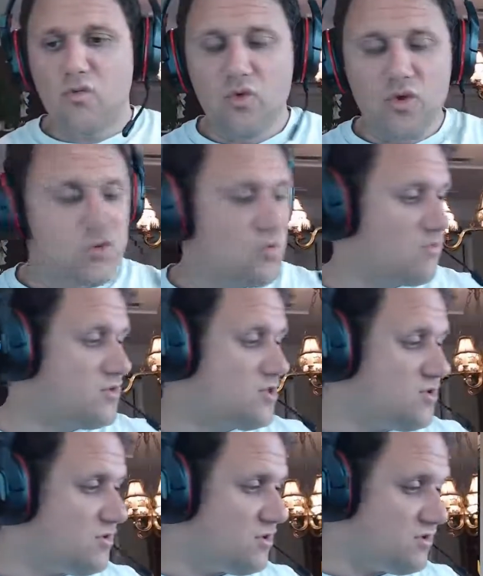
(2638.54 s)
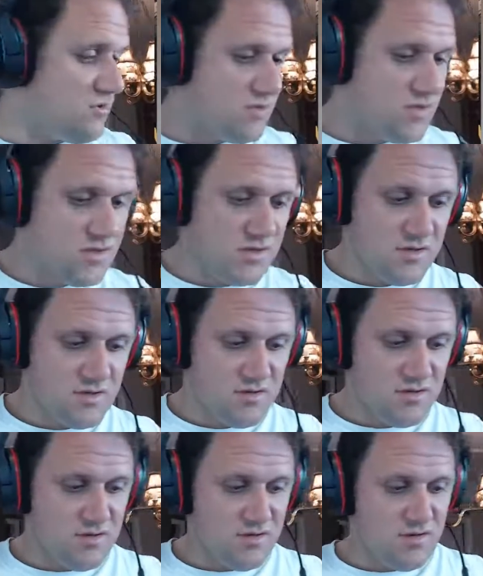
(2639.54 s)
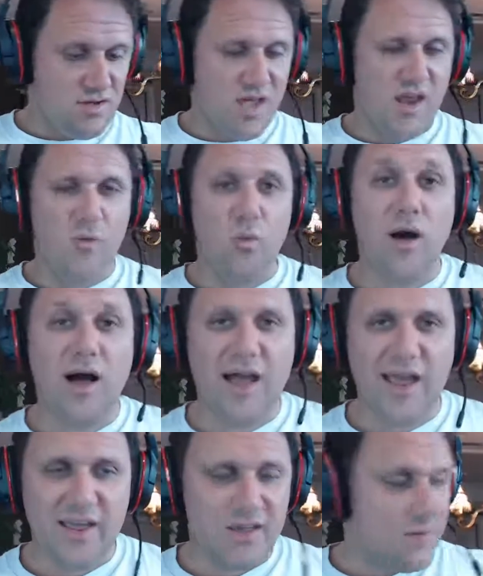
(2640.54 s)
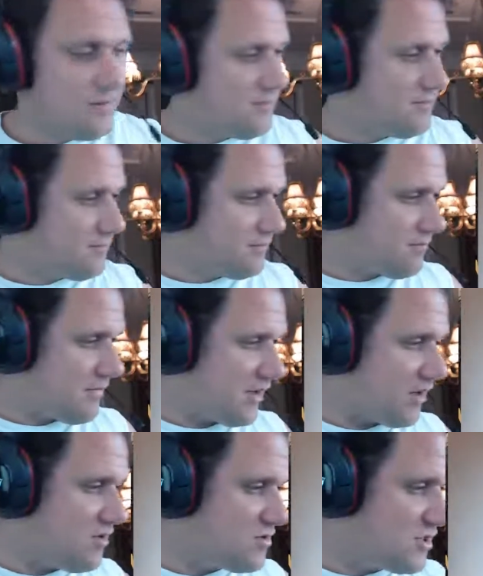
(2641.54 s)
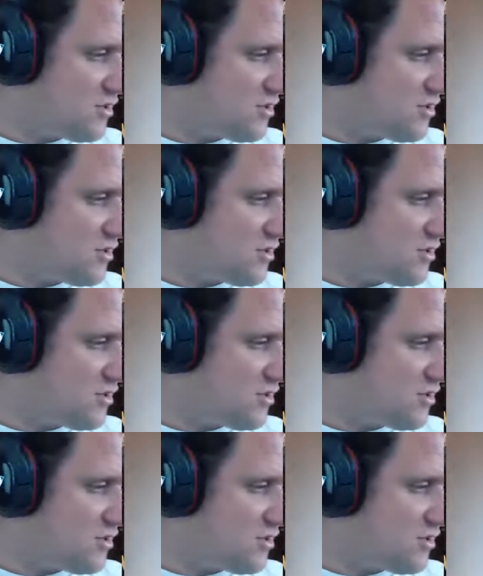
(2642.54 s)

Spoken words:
which one would you use, and why? Like, I'll use